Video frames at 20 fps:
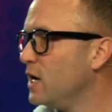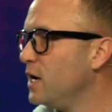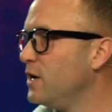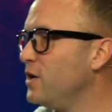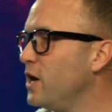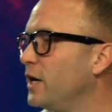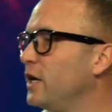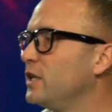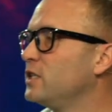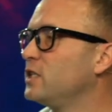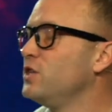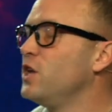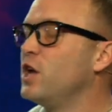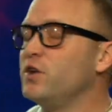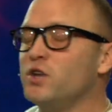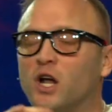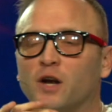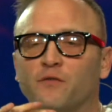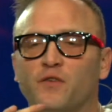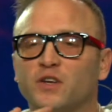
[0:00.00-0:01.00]
None of us,
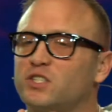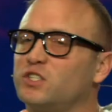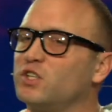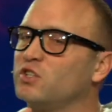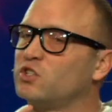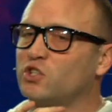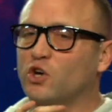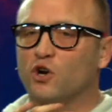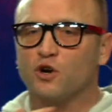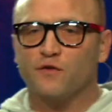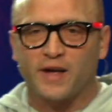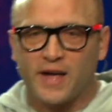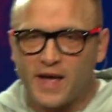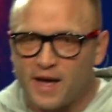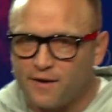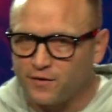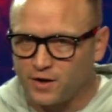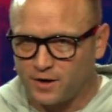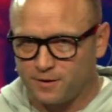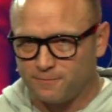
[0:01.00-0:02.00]
none of us deserve
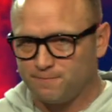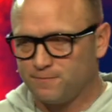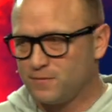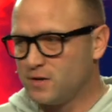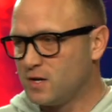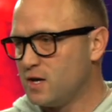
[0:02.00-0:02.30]
heaven.